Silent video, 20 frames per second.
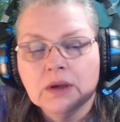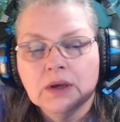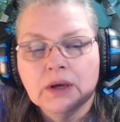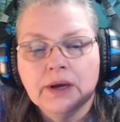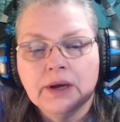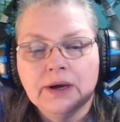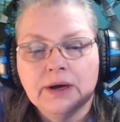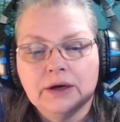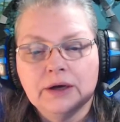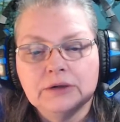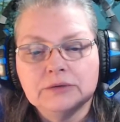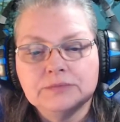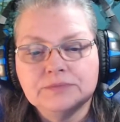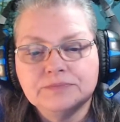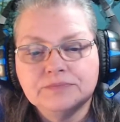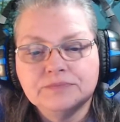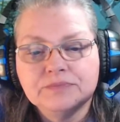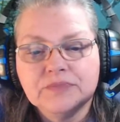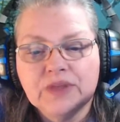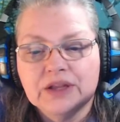
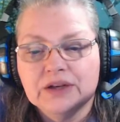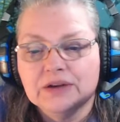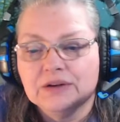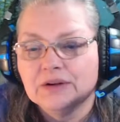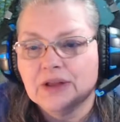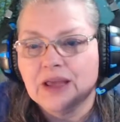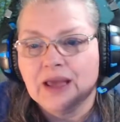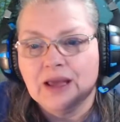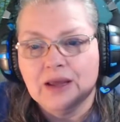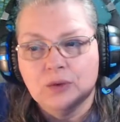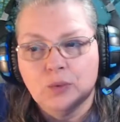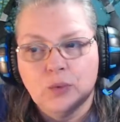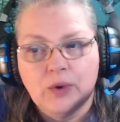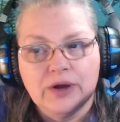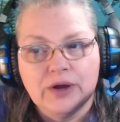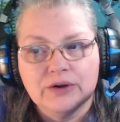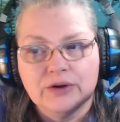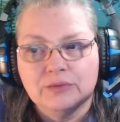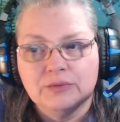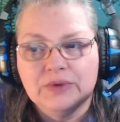And I
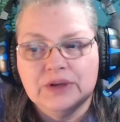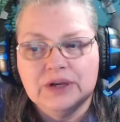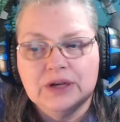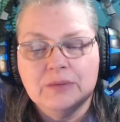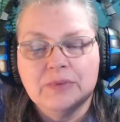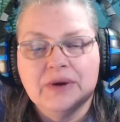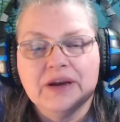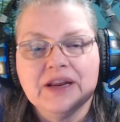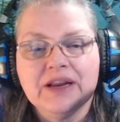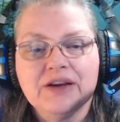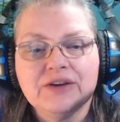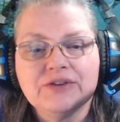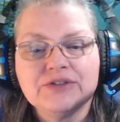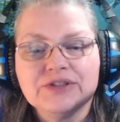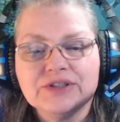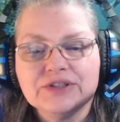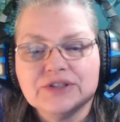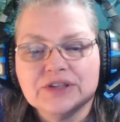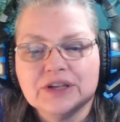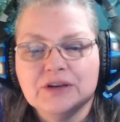welcome anybody
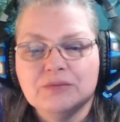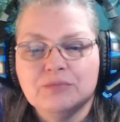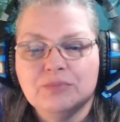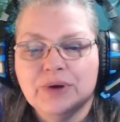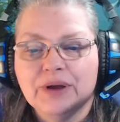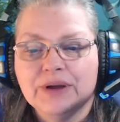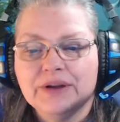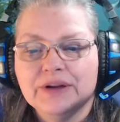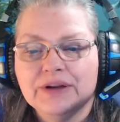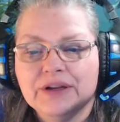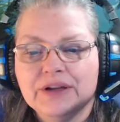else's input